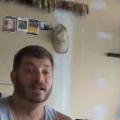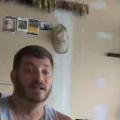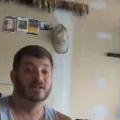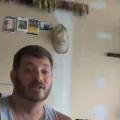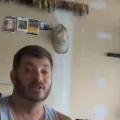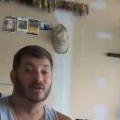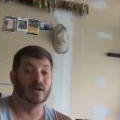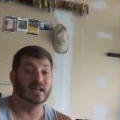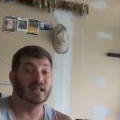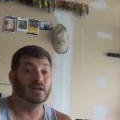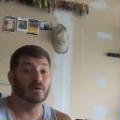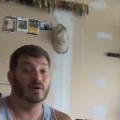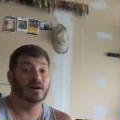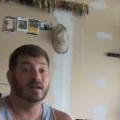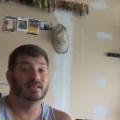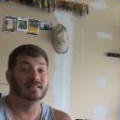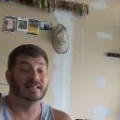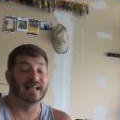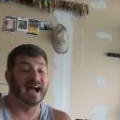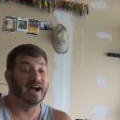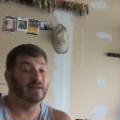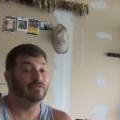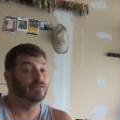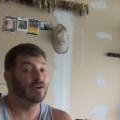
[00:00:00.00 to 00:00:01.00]
So anyways,
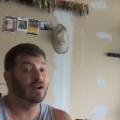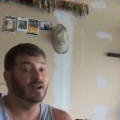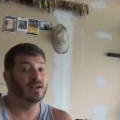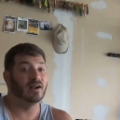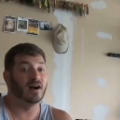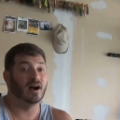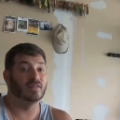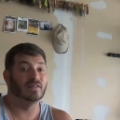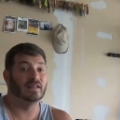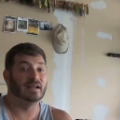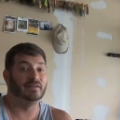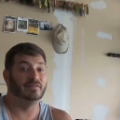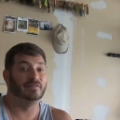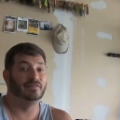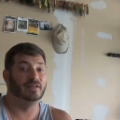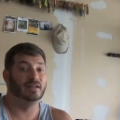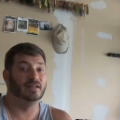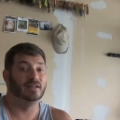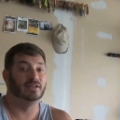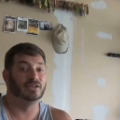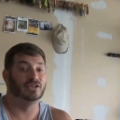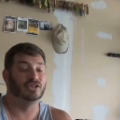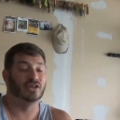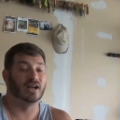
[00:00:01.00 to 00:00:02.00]
after I caught that
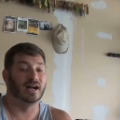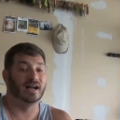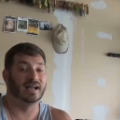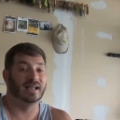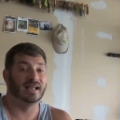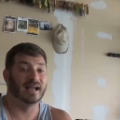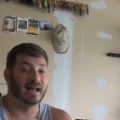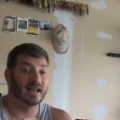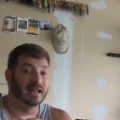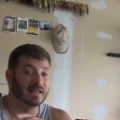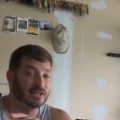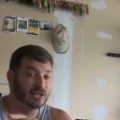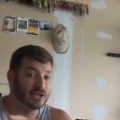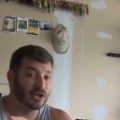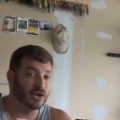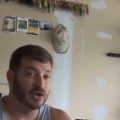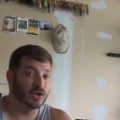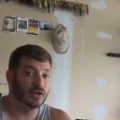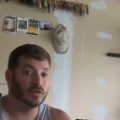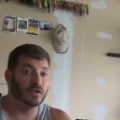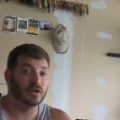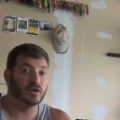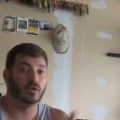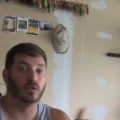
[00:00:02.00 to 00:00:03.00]
fish, I kind of
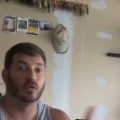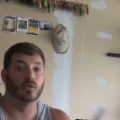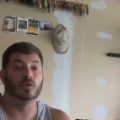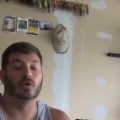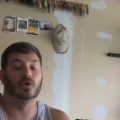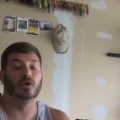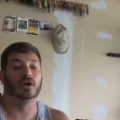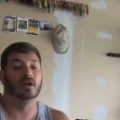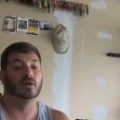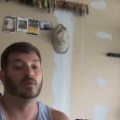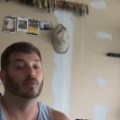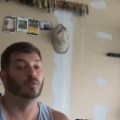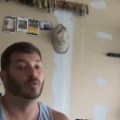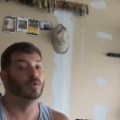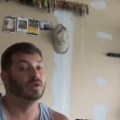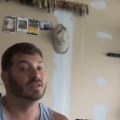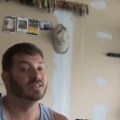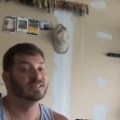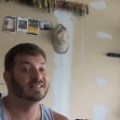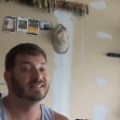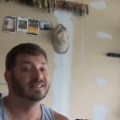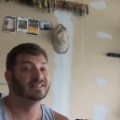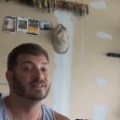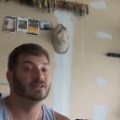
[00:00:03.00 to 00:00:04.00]
turned the corner, and it
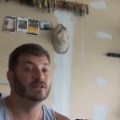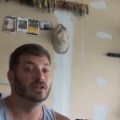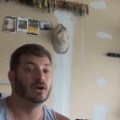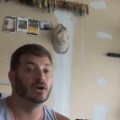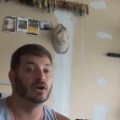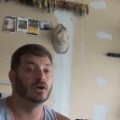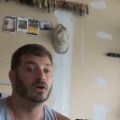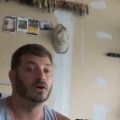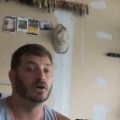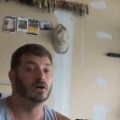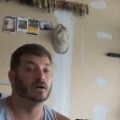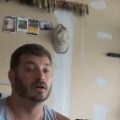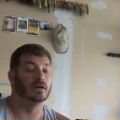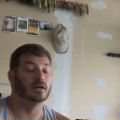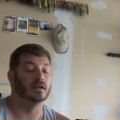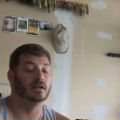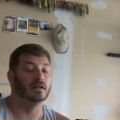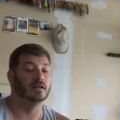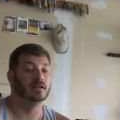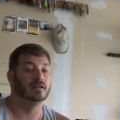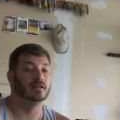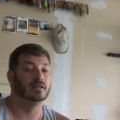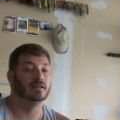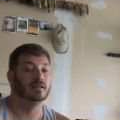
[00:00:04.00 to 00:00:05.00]
wasn't long
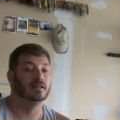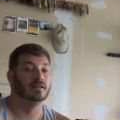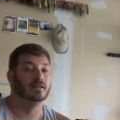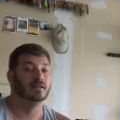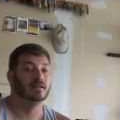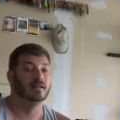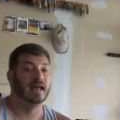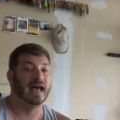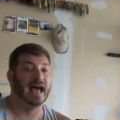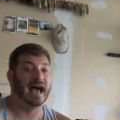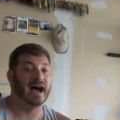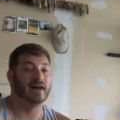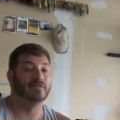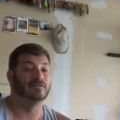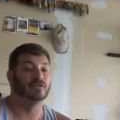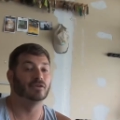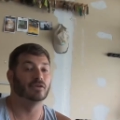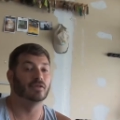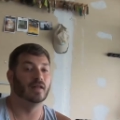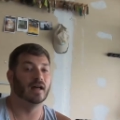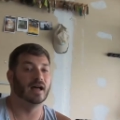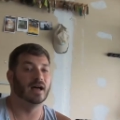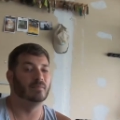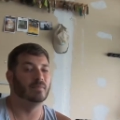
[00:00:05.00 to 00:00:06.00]
after
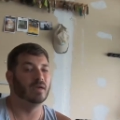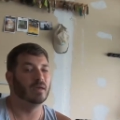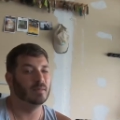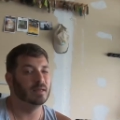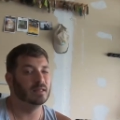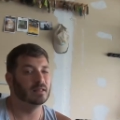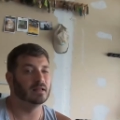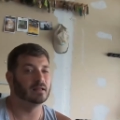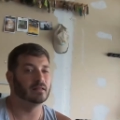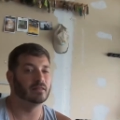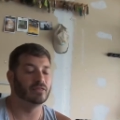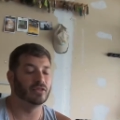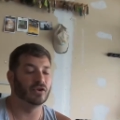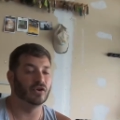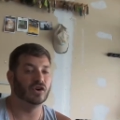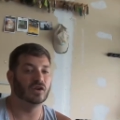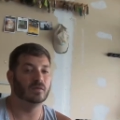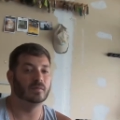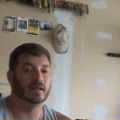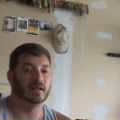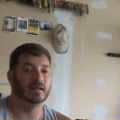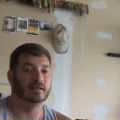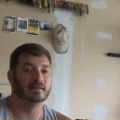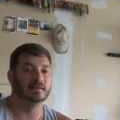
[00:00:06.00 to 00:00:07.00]
that, maybe like 30
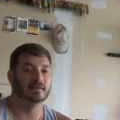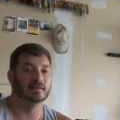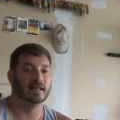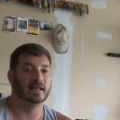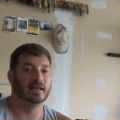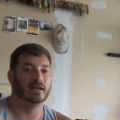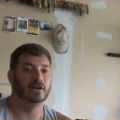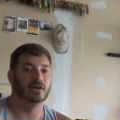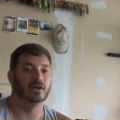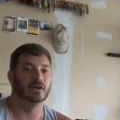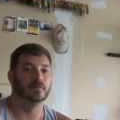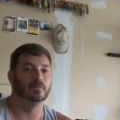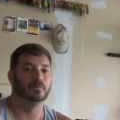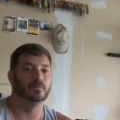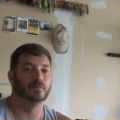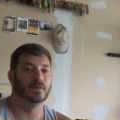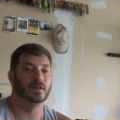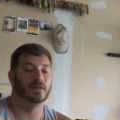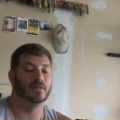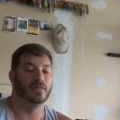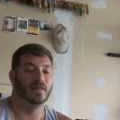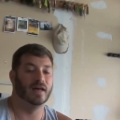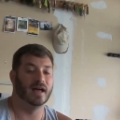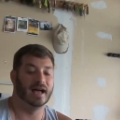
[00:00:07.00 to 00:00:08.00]
minutes later,
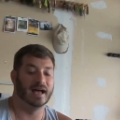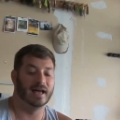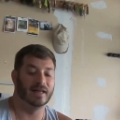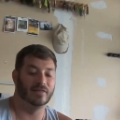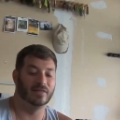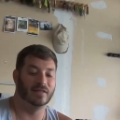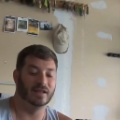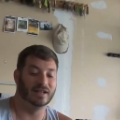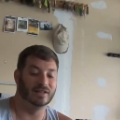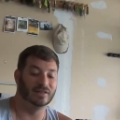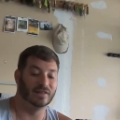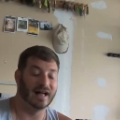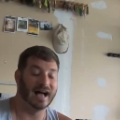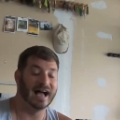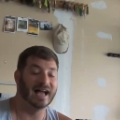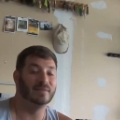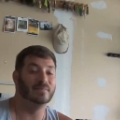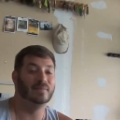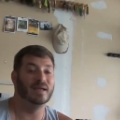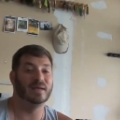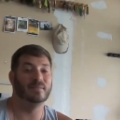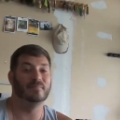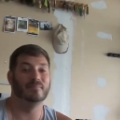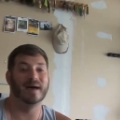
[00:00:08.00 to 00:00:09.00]
that the glide
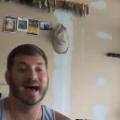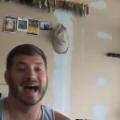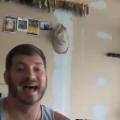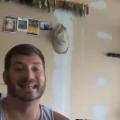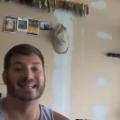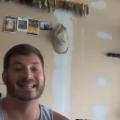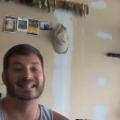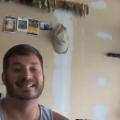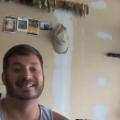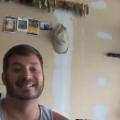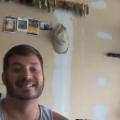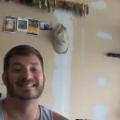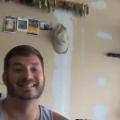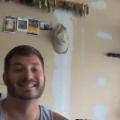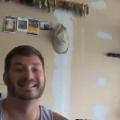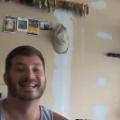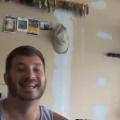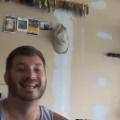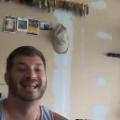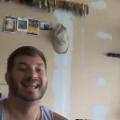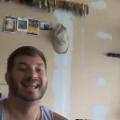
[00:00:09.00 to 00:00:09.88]
bait madness